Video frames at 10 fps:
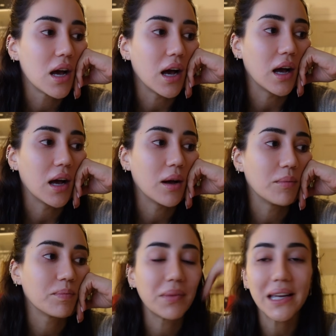
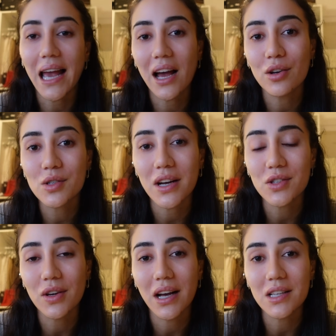Um, but yeah, I also
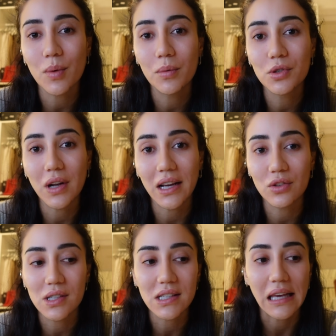ask you guys, what would you like to
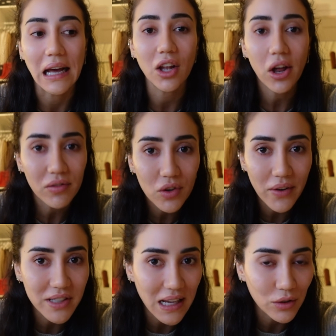see? A lot of you
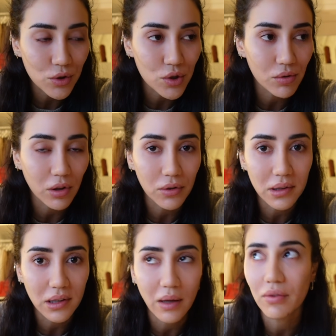have said to show you
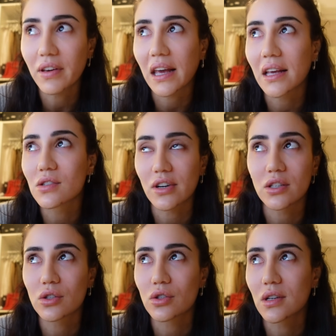local cafes,
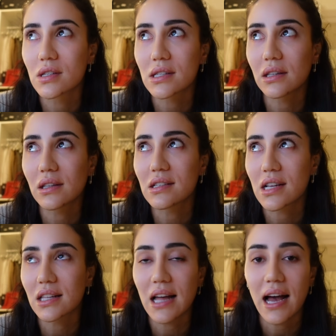restaurants and things
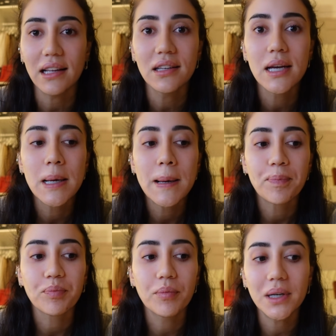like that.
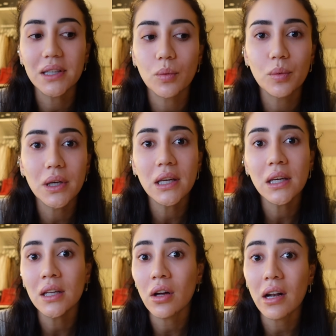But
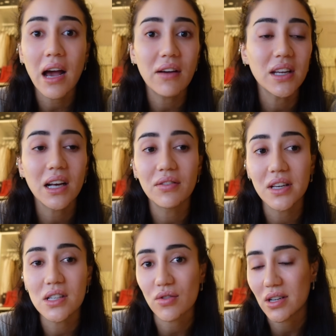we don't have any
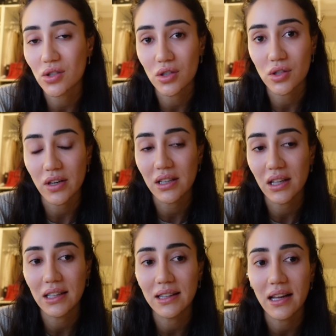cafes or restaurants or anything
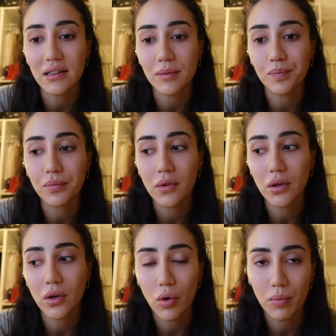like that
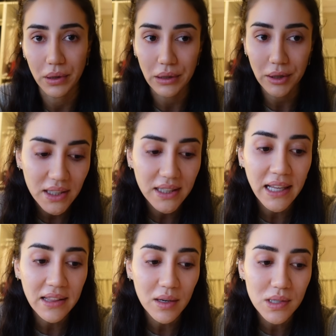open.
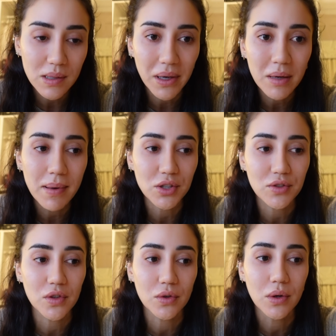Then there was a big bunch
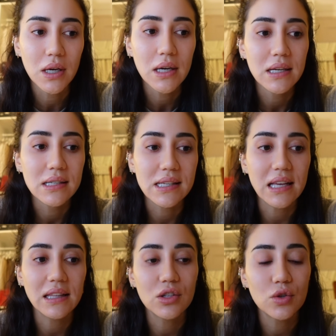of you
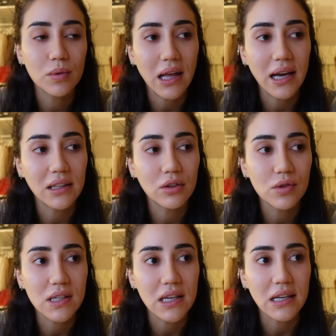saying that you would like to
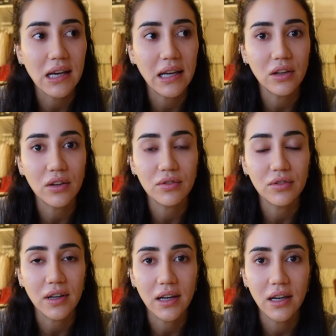see kind of
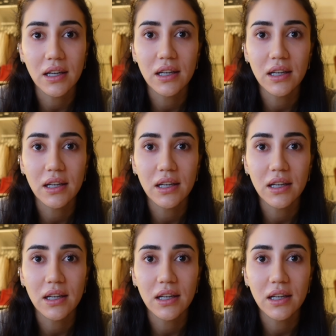uh,